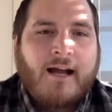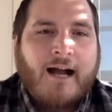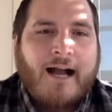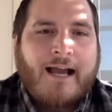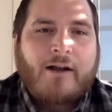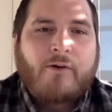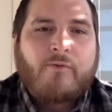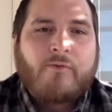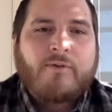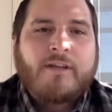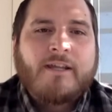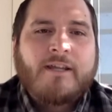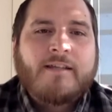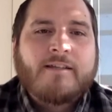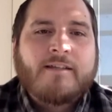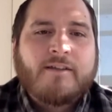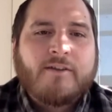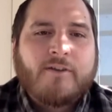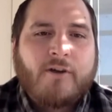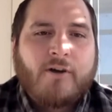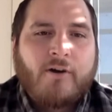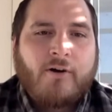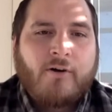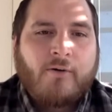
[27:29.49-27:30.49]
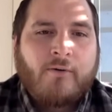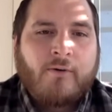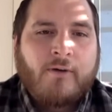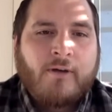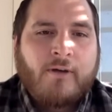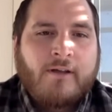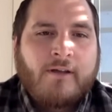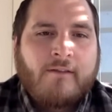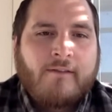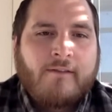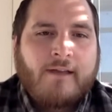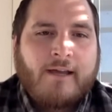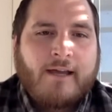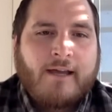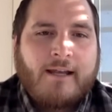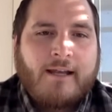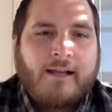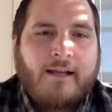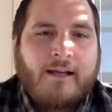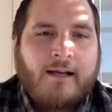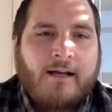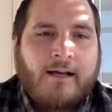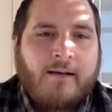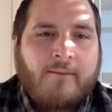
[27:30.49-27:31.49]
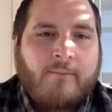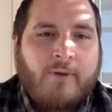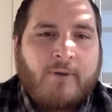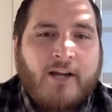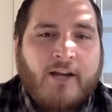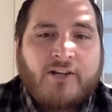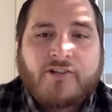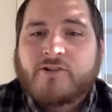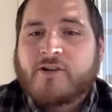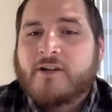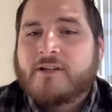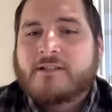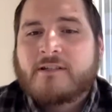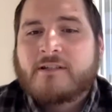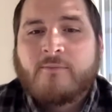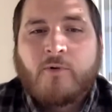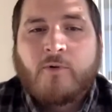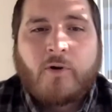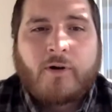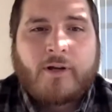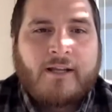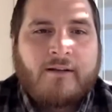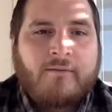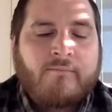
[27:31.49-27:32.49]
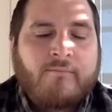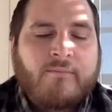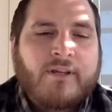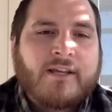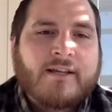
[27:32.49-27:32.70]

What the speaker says: I don't need to know that I trust Morgan,